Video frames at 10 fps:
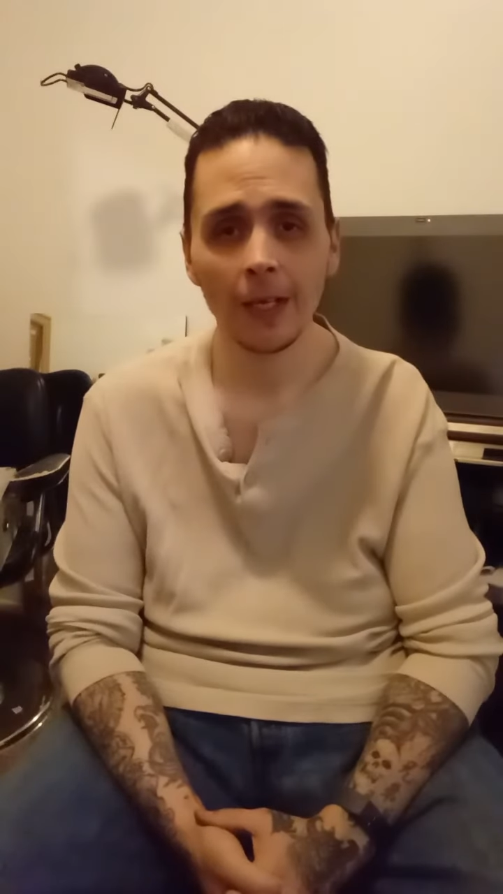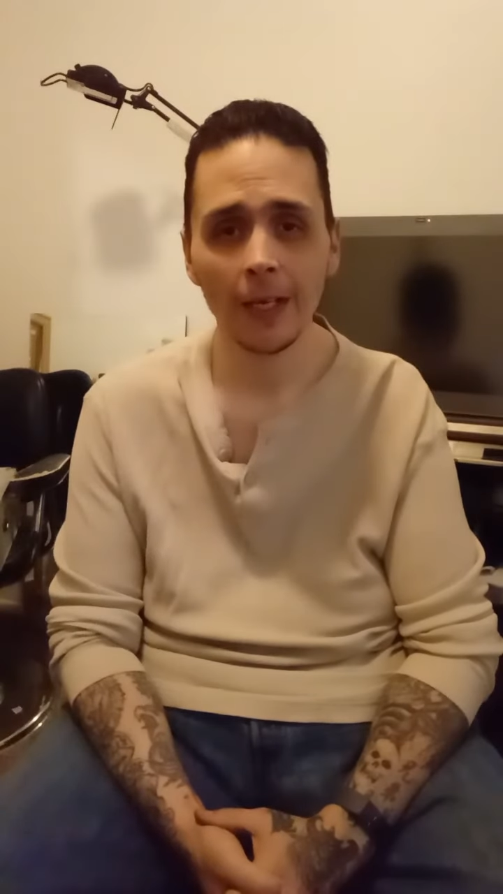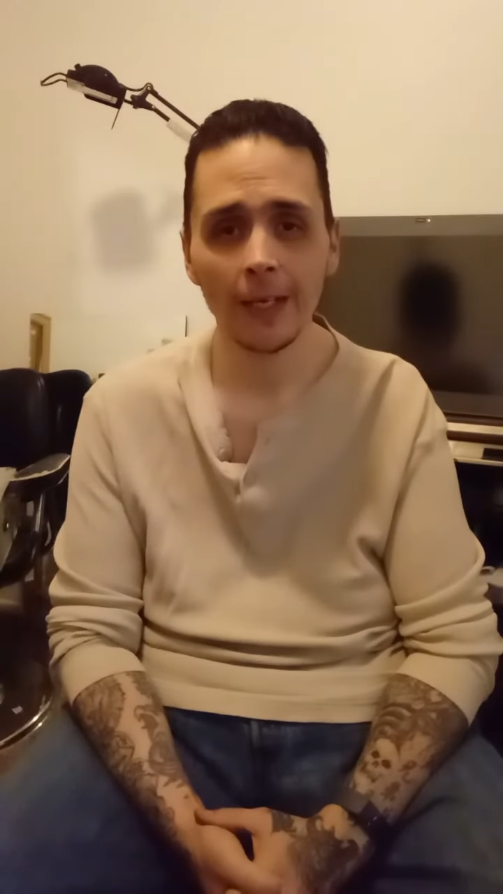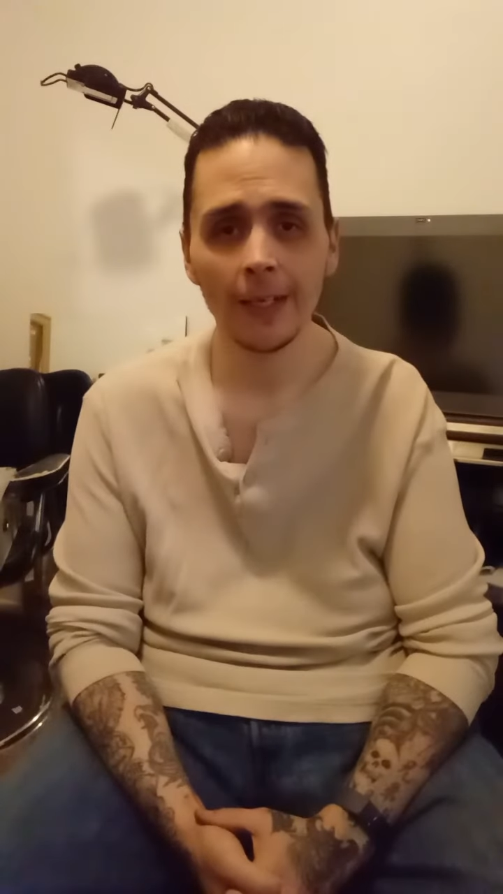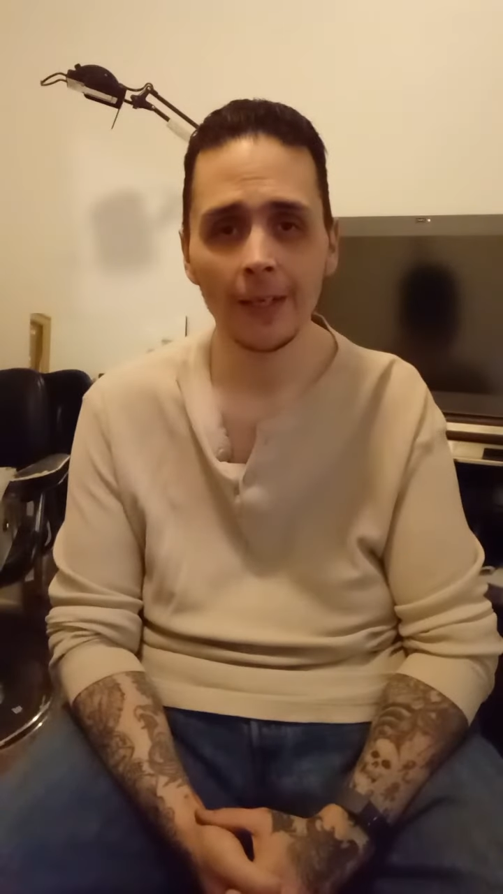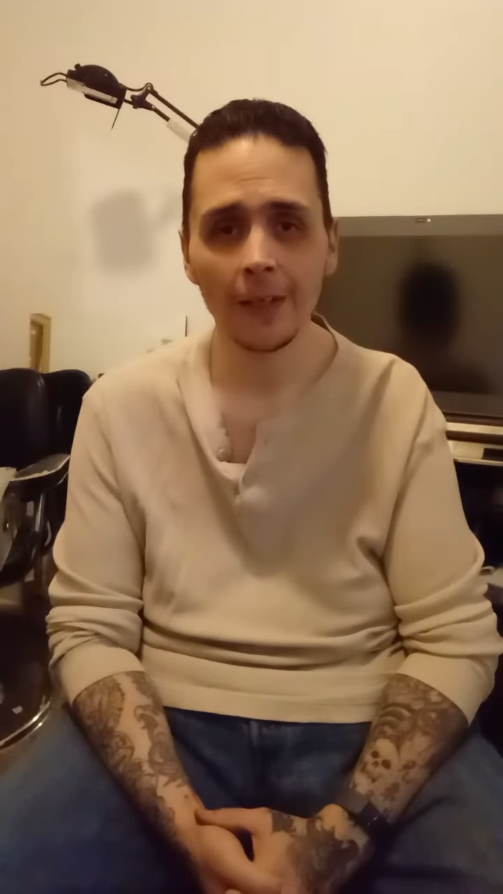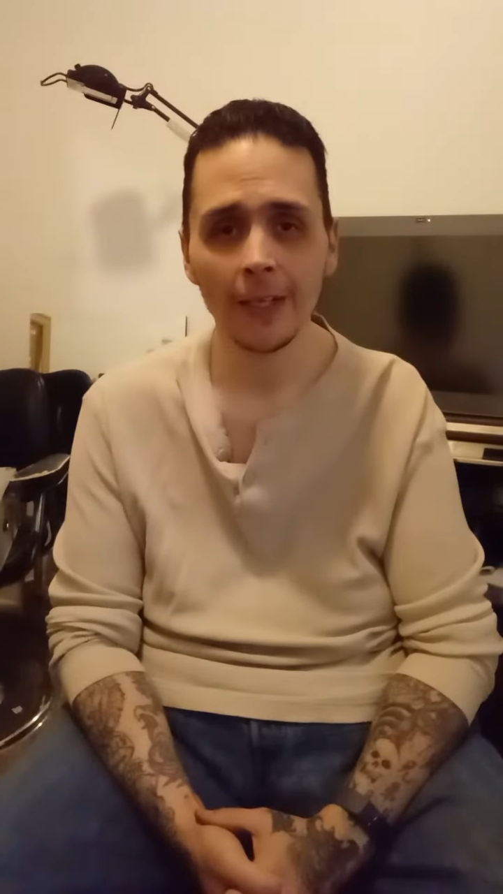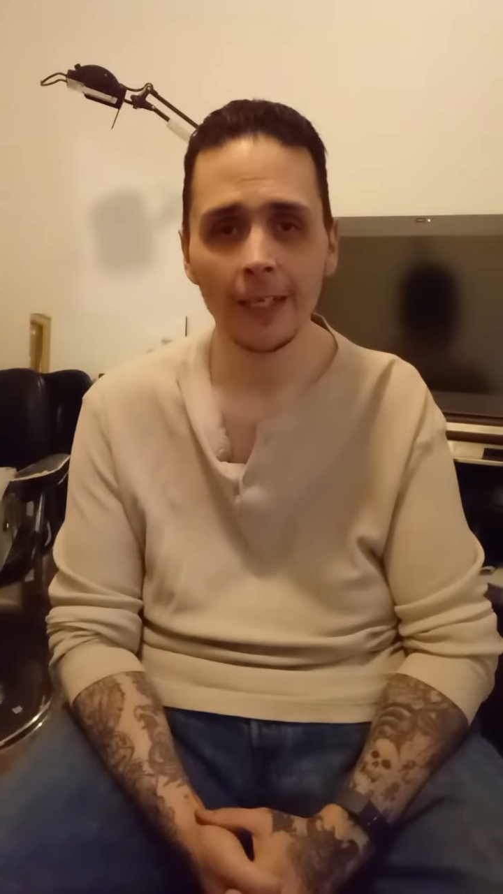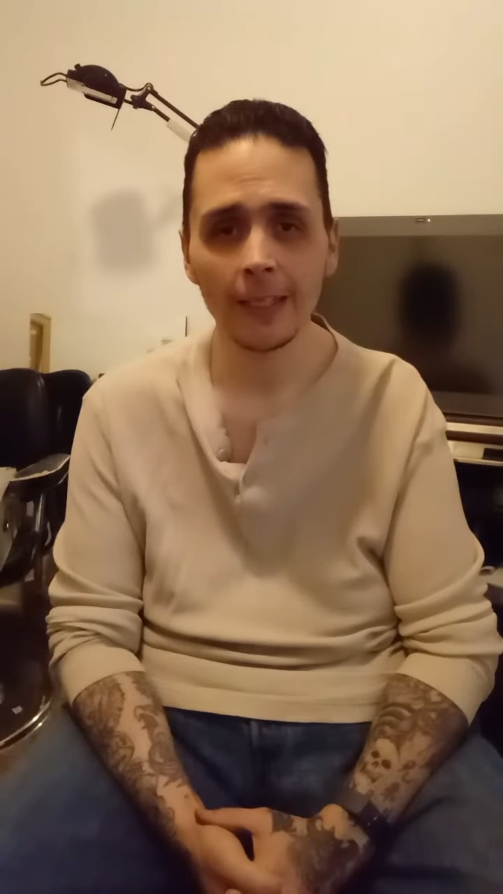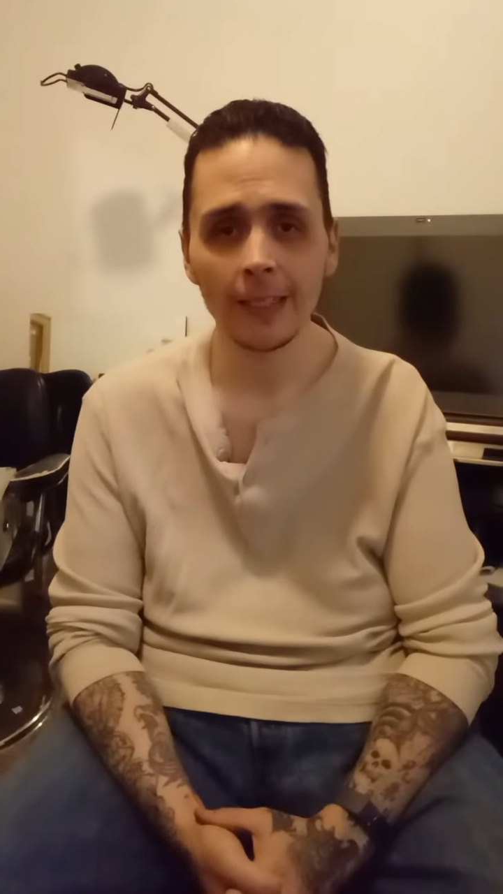
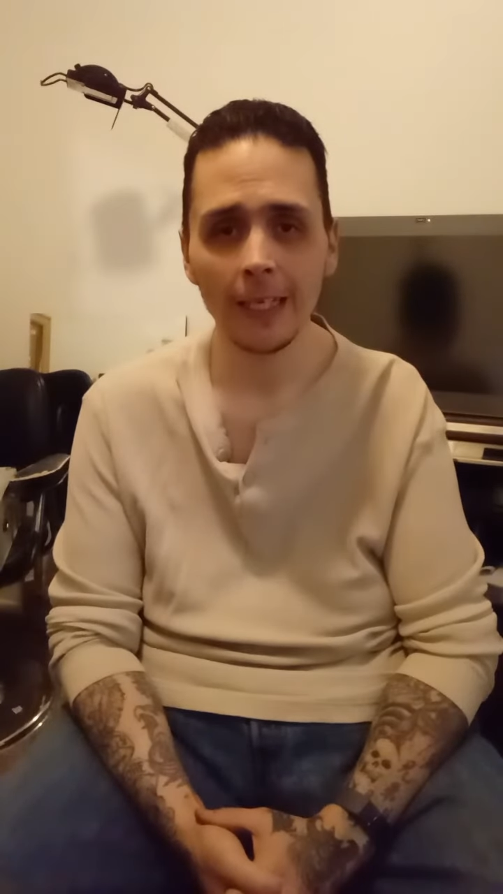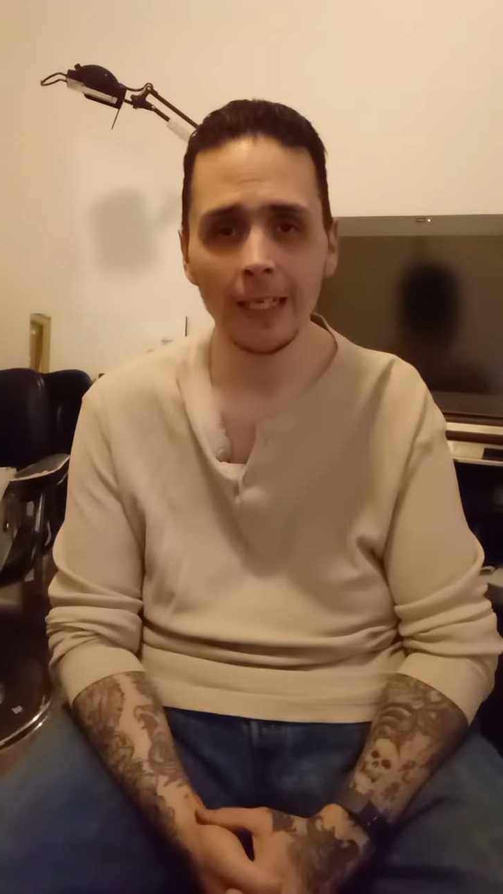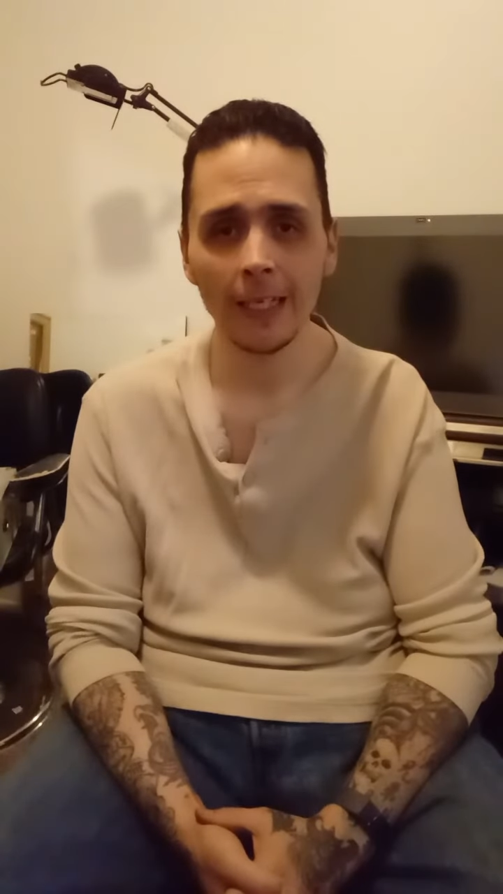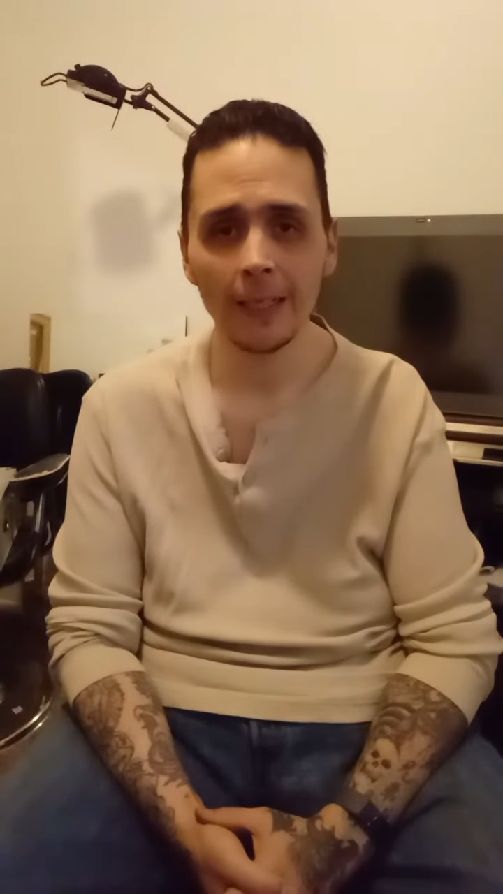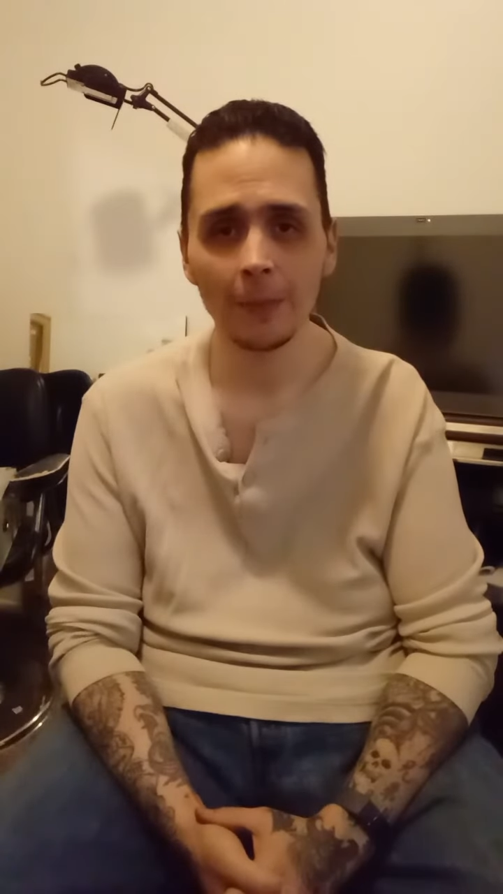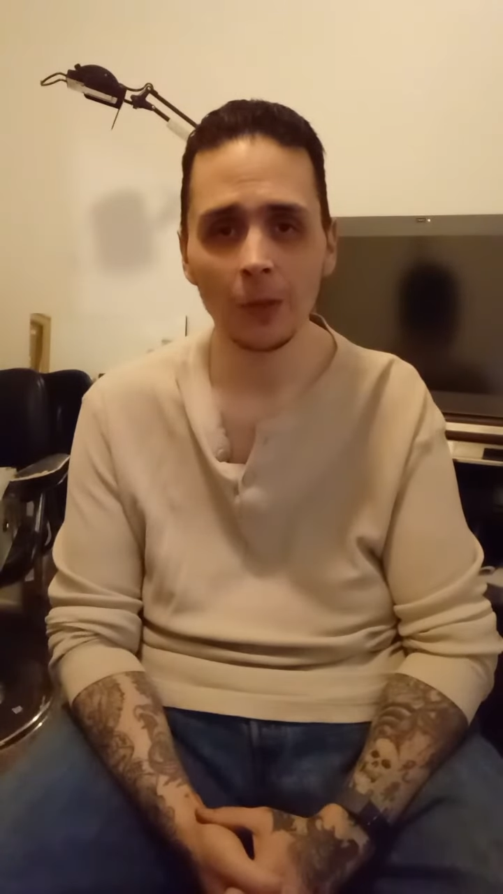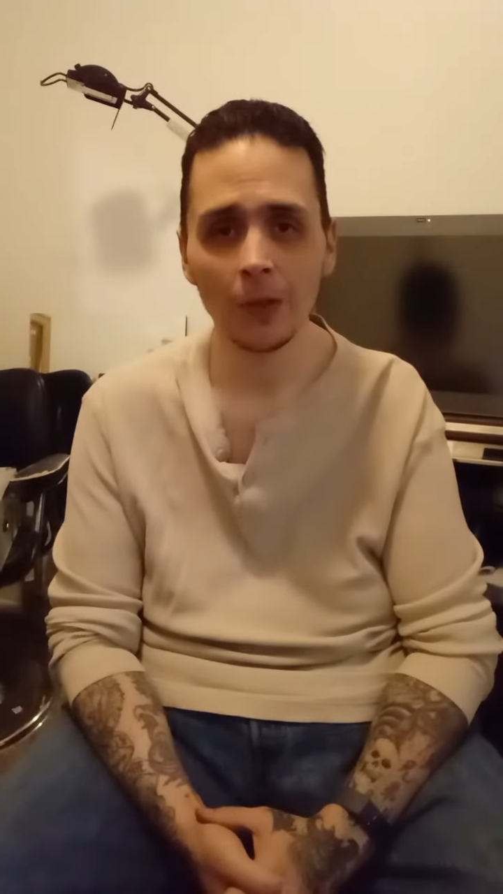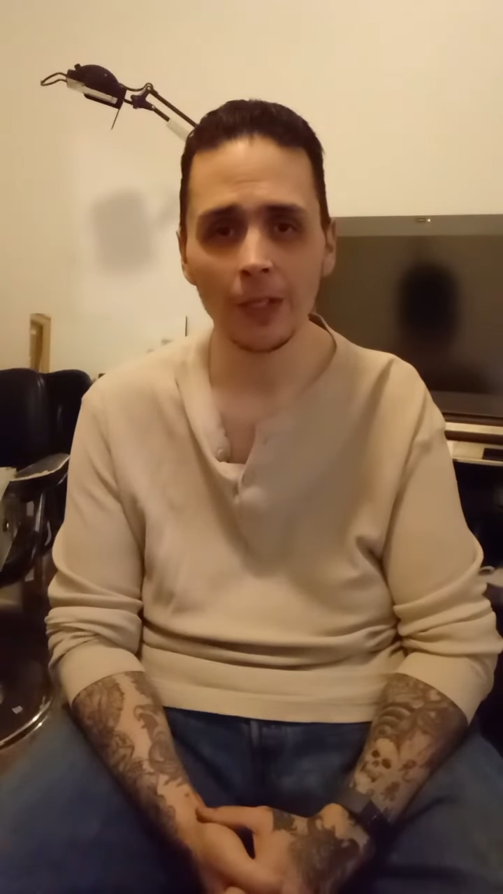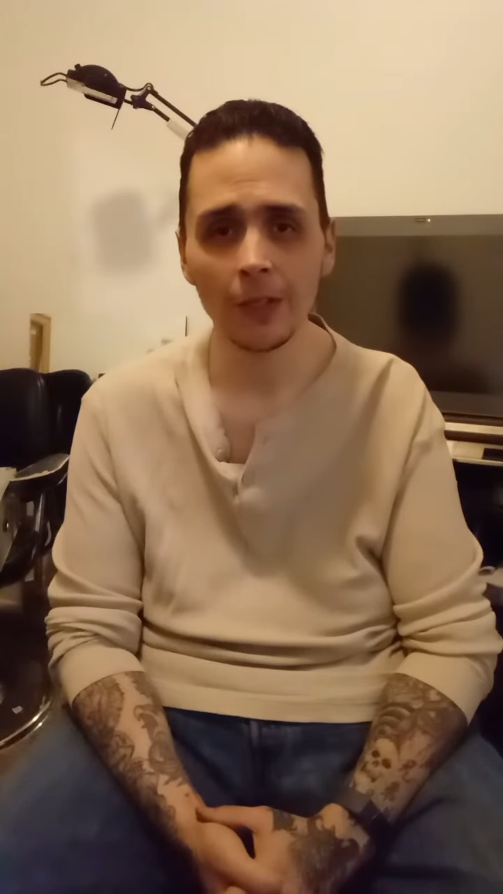that I am going